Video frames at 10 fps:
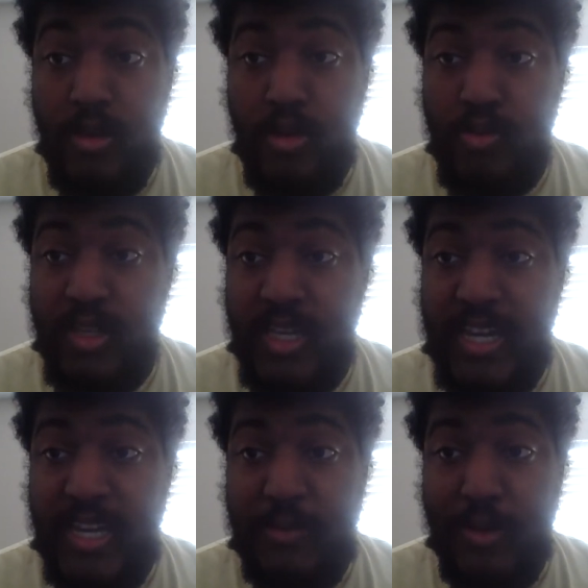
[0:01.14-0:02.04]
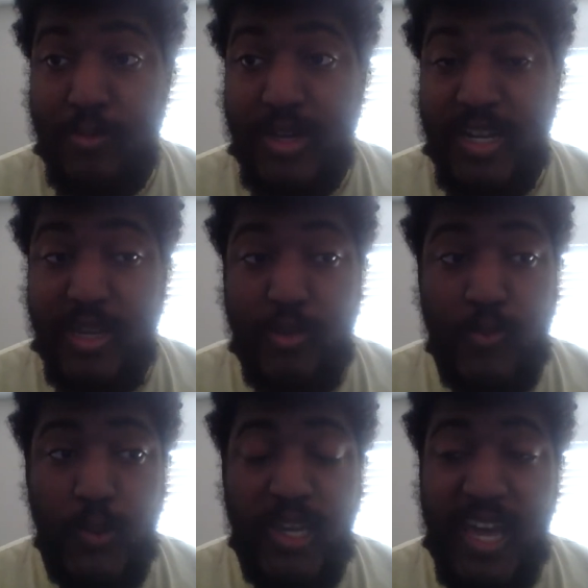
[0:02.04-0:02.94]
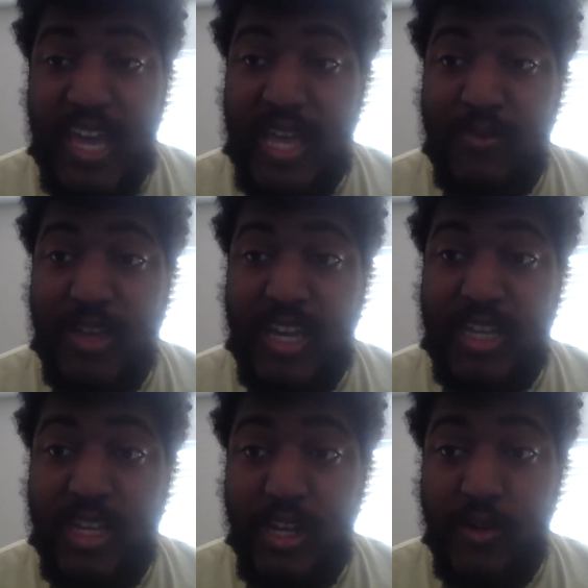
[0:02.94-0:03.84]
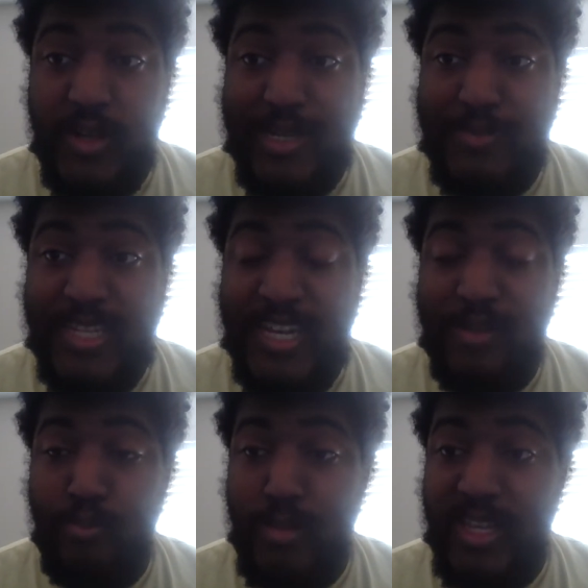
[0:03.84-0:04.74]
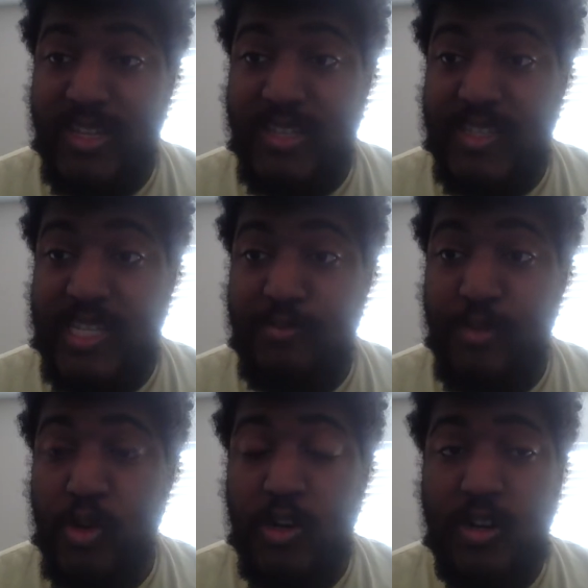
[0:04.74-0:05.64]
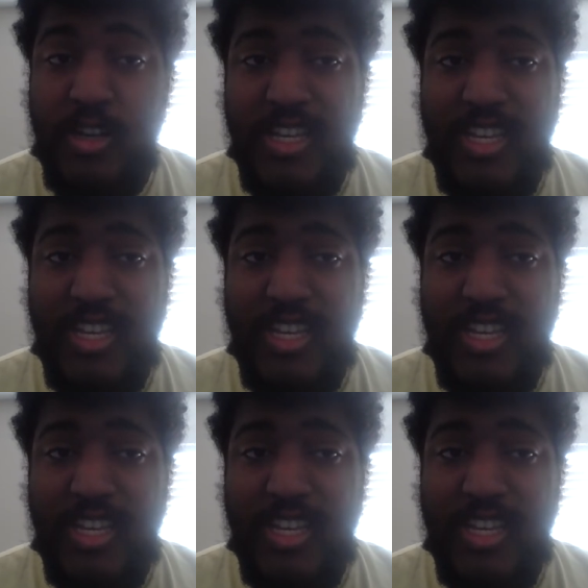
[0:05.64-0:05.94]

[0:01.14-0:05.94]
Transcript: Okay, everybody, we have another update mid December.